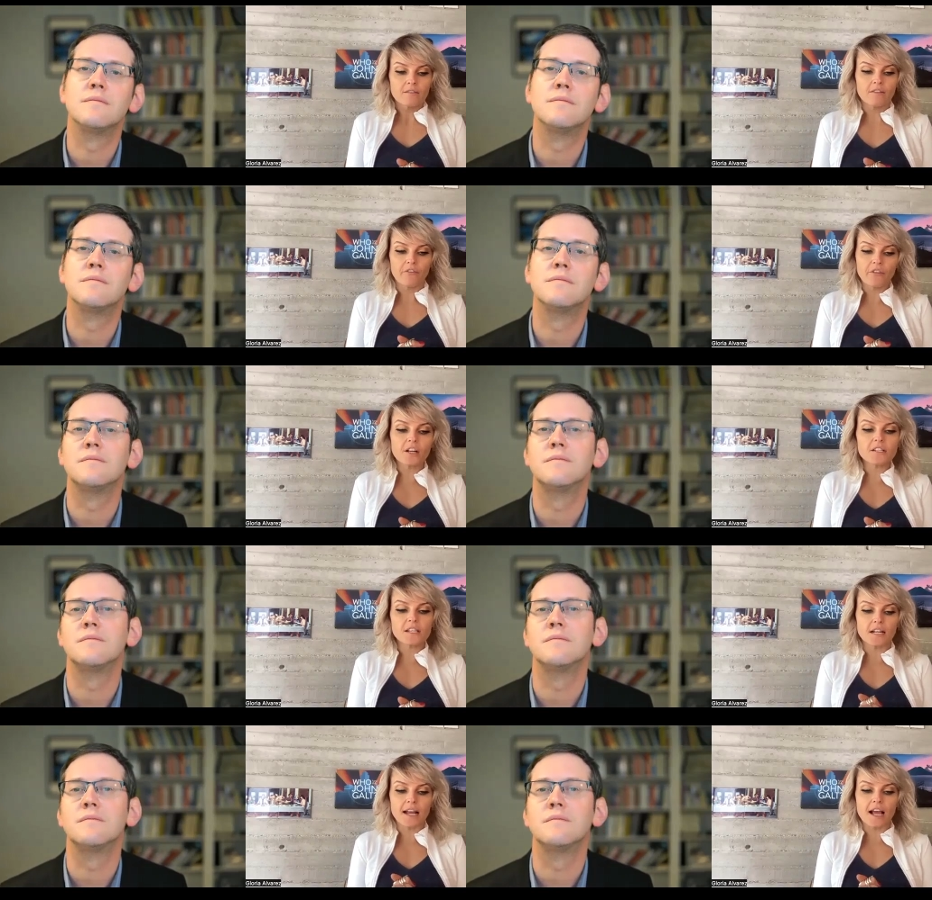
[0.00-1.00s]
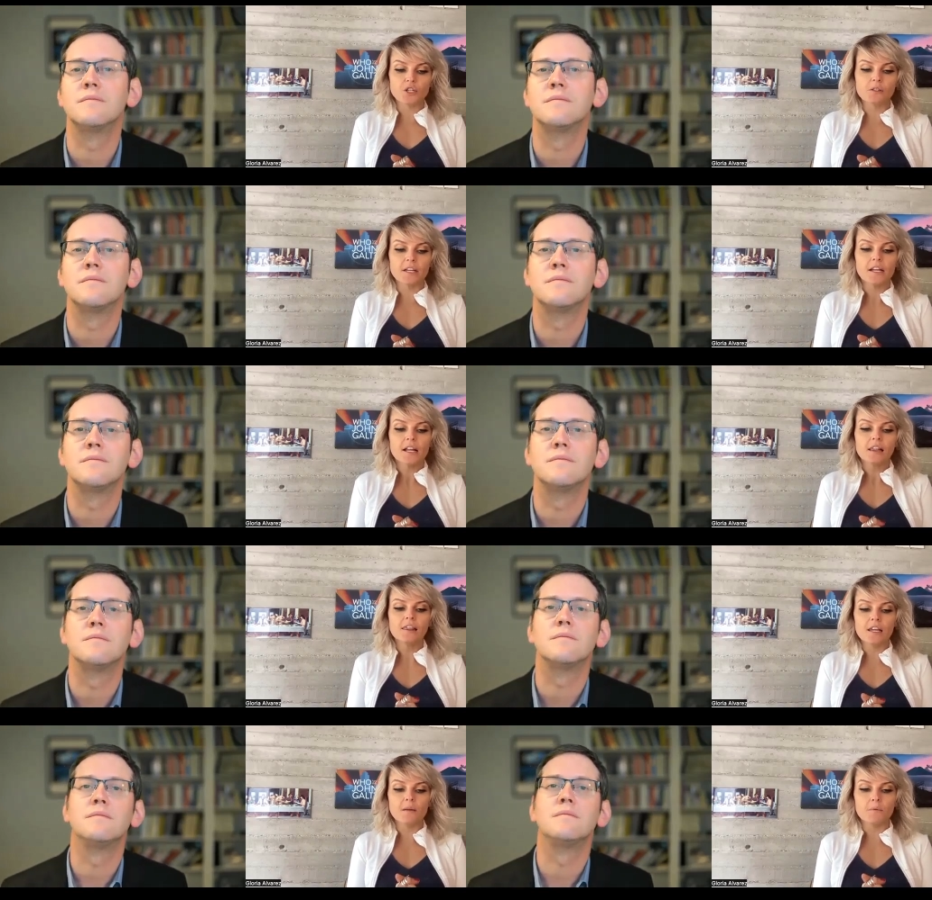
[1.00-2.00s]
Speaker 1: the fetus is an actually
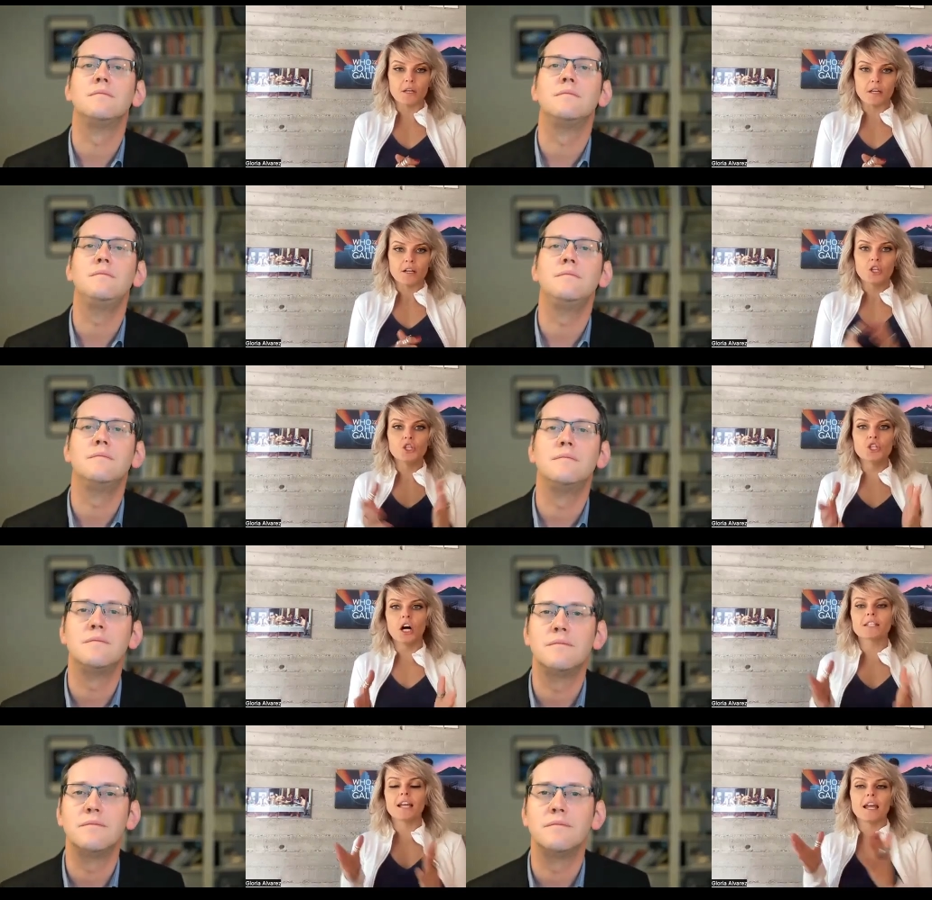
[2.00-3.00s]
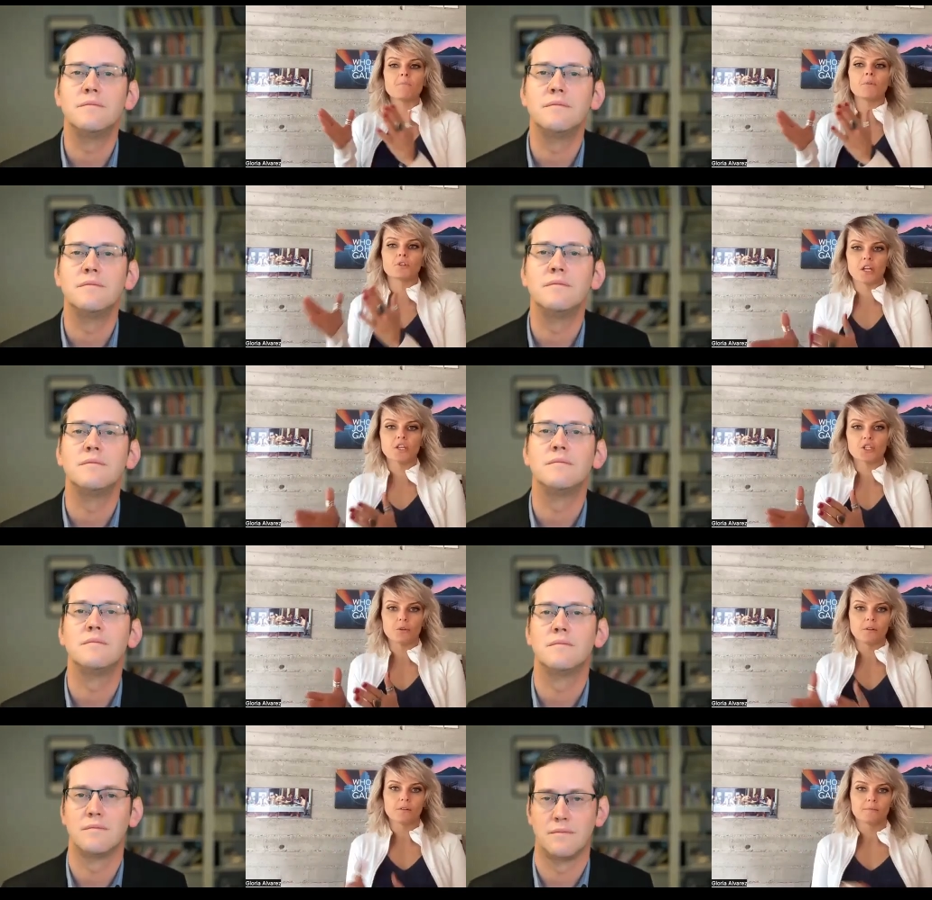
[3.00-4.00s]
living, not a
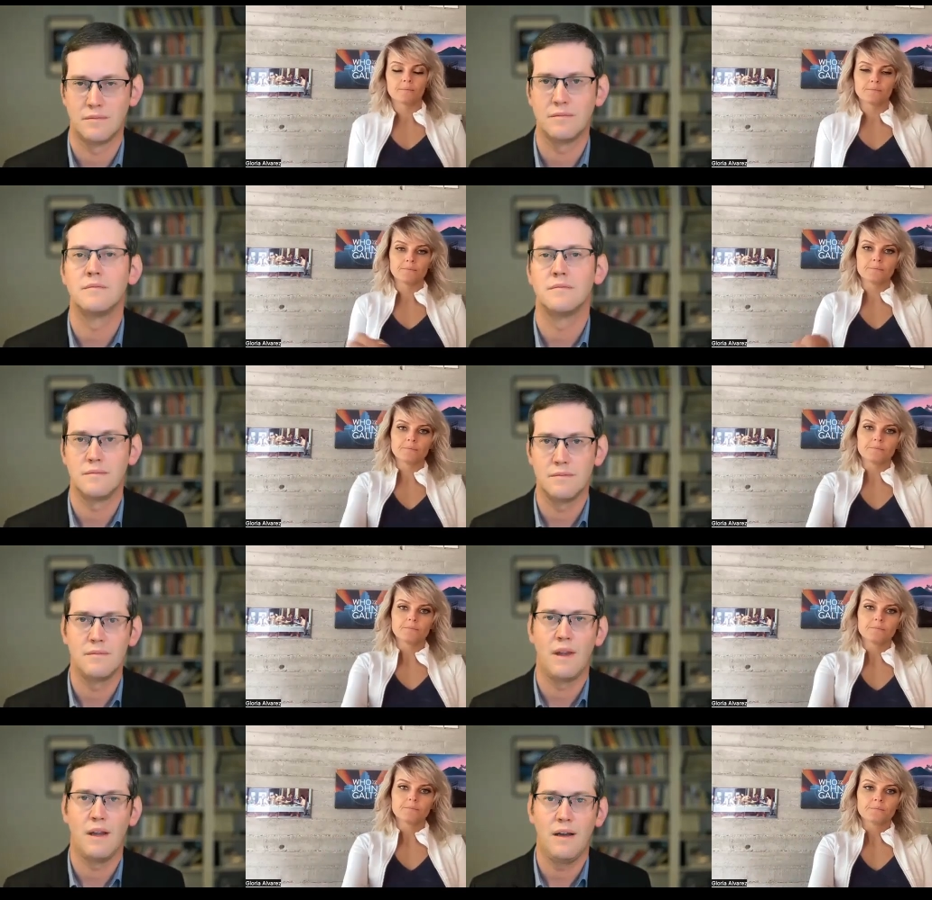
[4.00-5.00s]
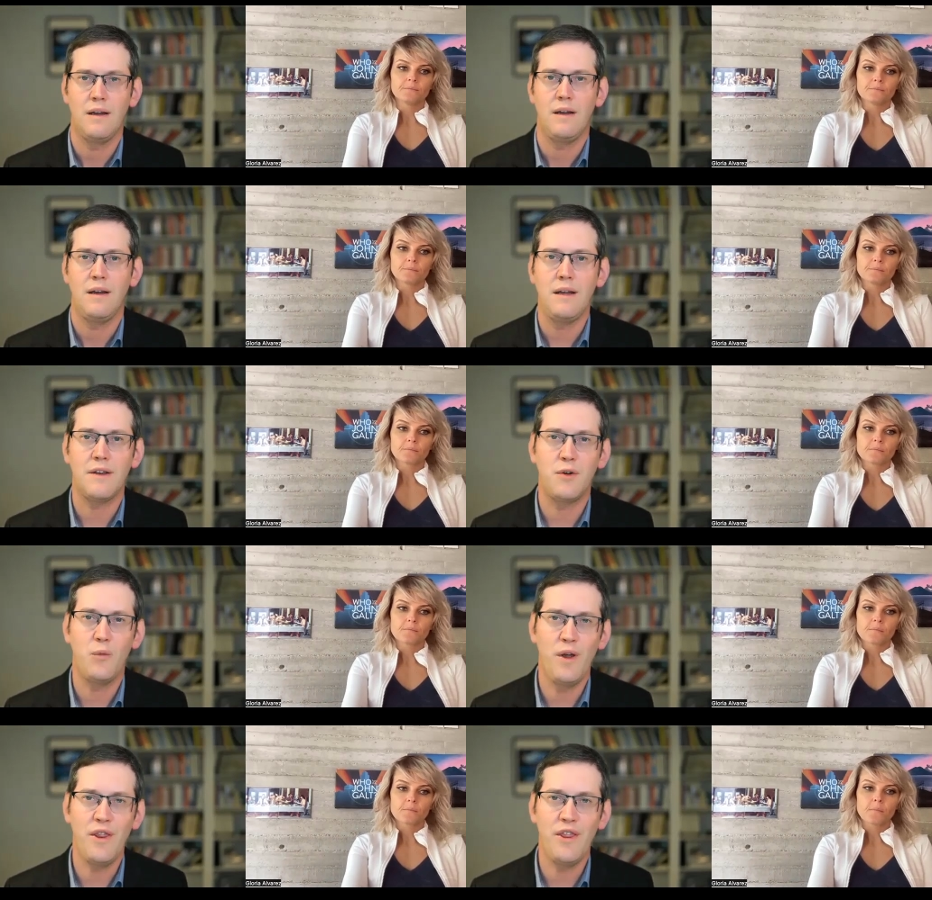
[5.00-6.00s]
potential.
Speaker 2: Yeah. So
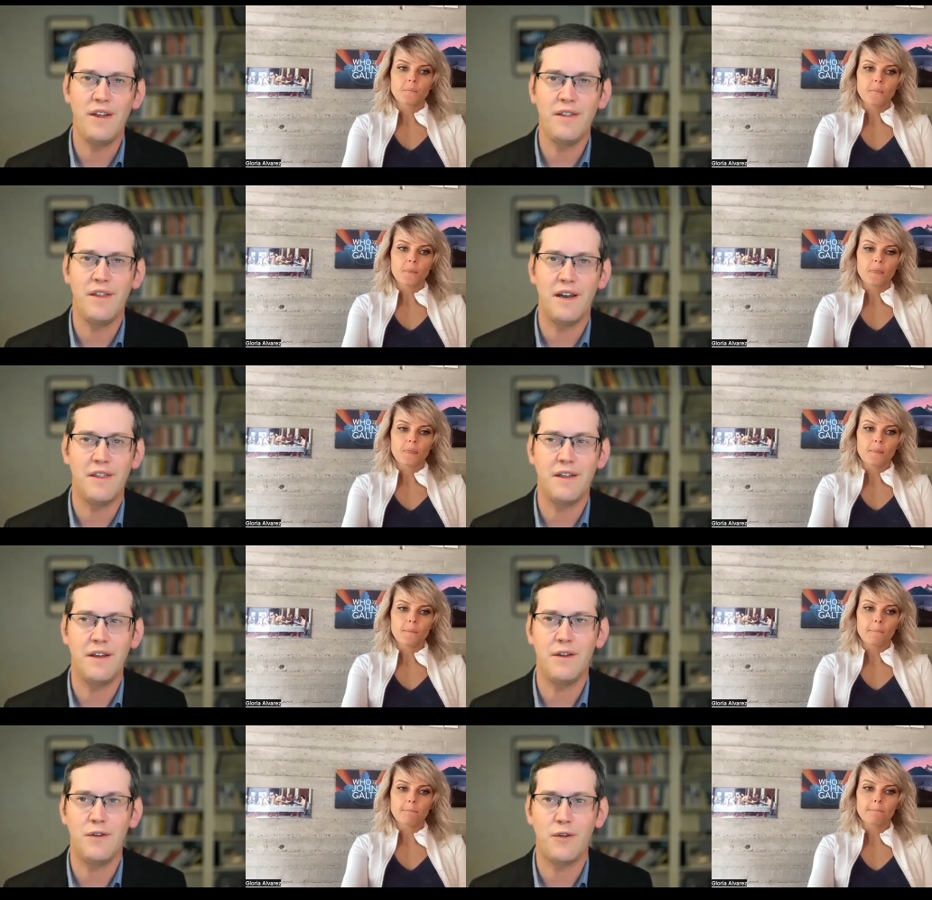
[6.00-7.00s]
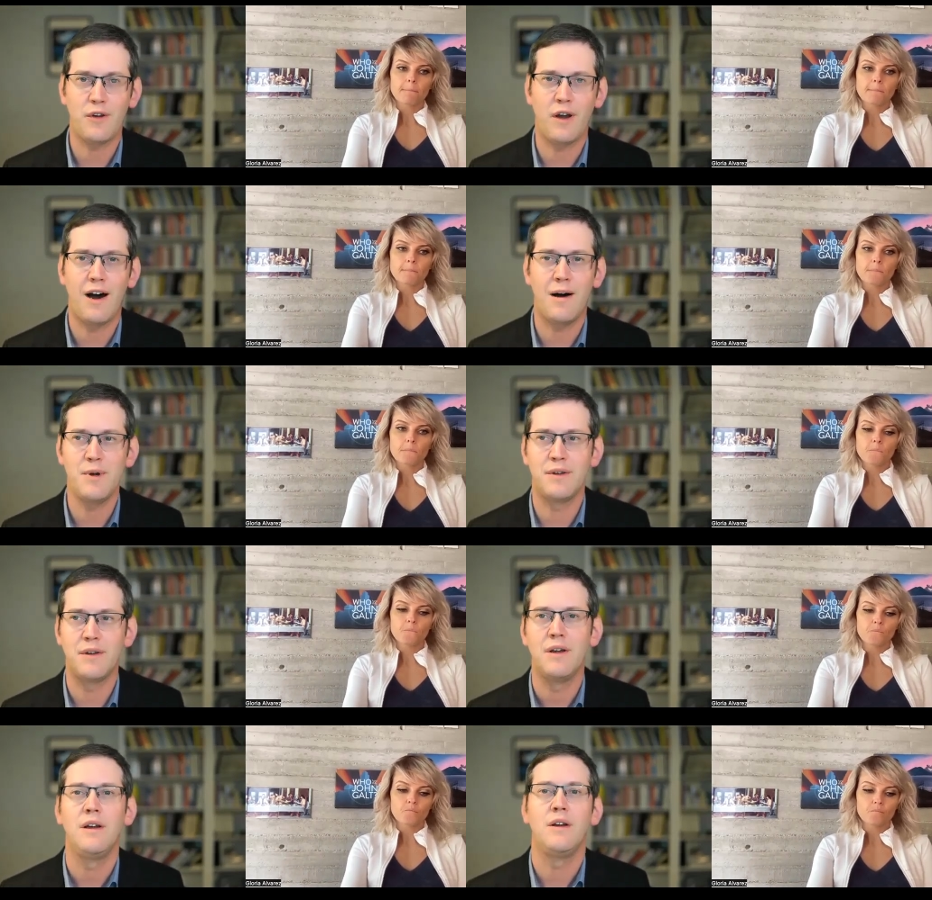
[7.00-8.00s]
one thing that I think is common
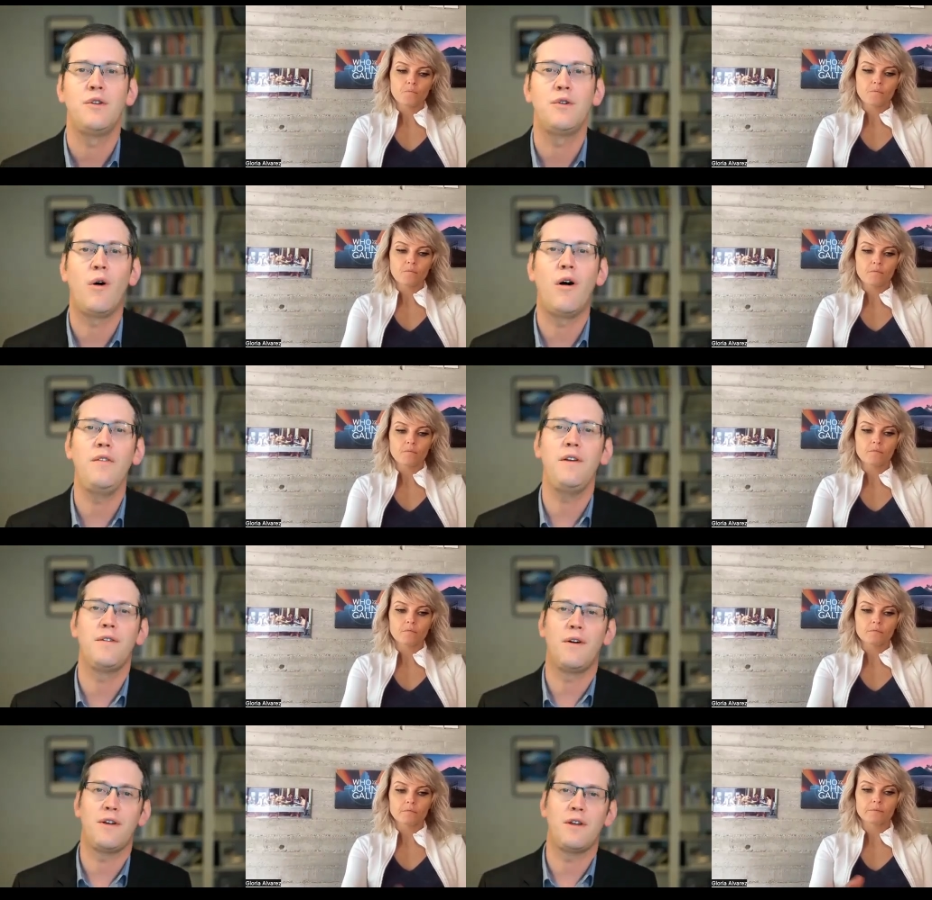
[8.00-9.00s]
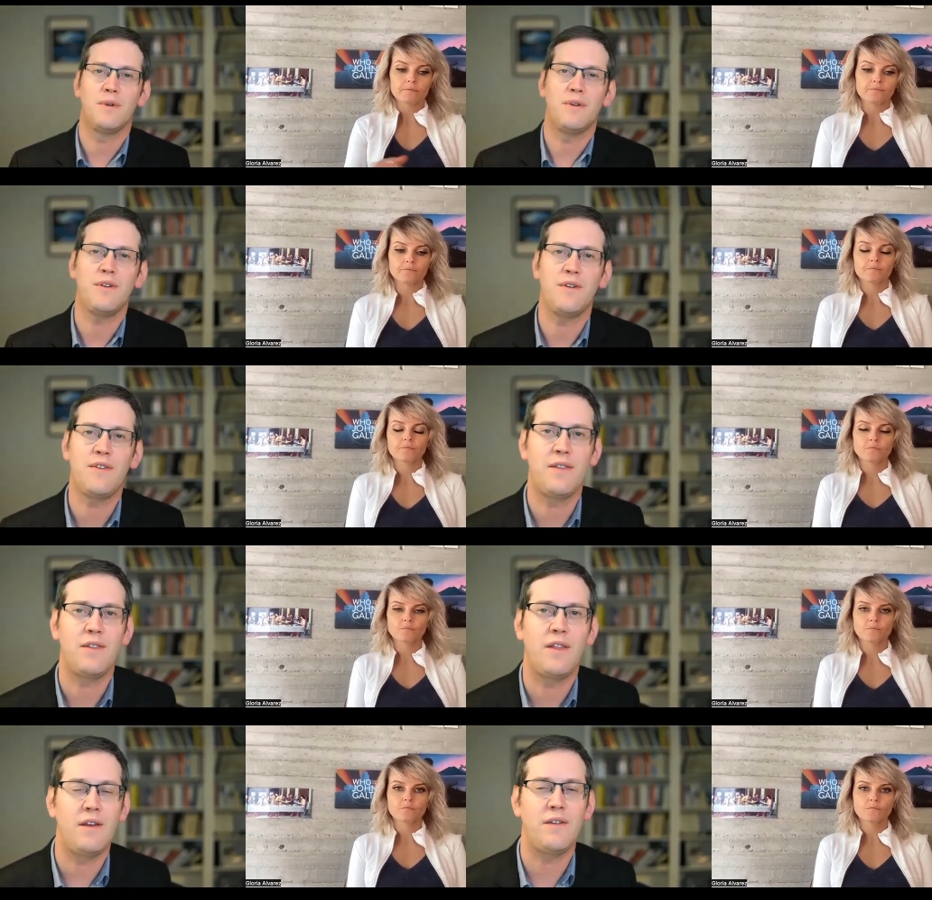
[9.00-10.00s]
to all these arguments is that
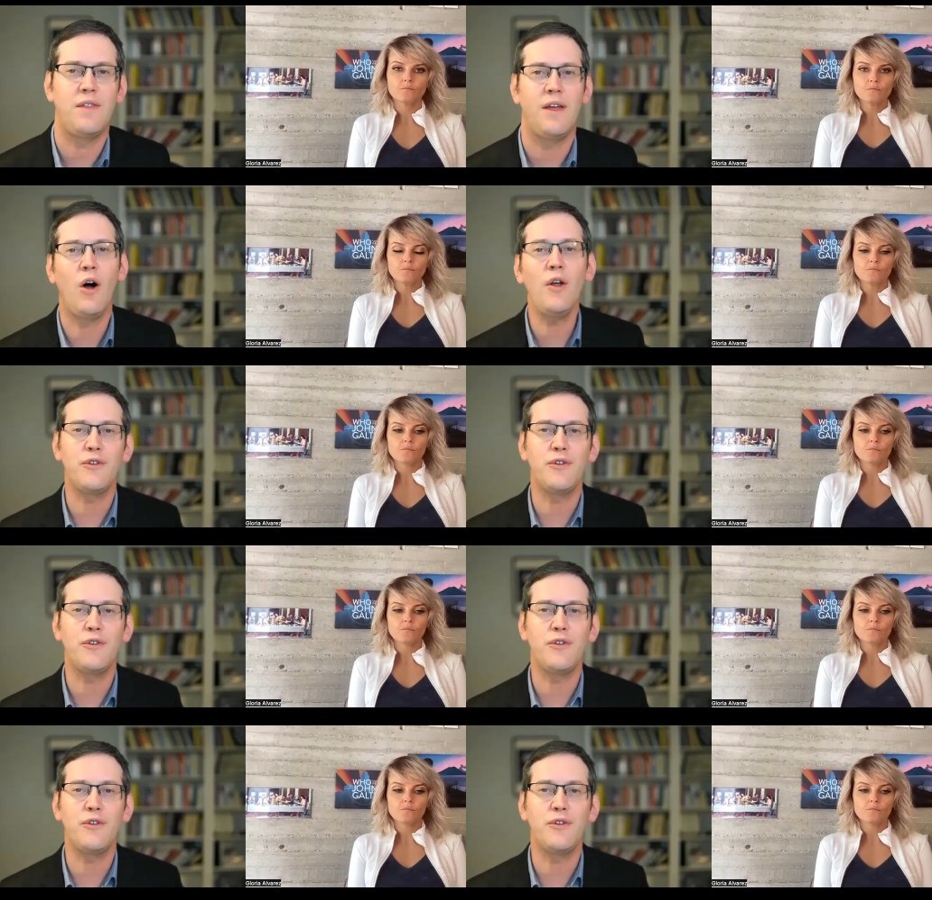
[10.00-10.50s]
is they all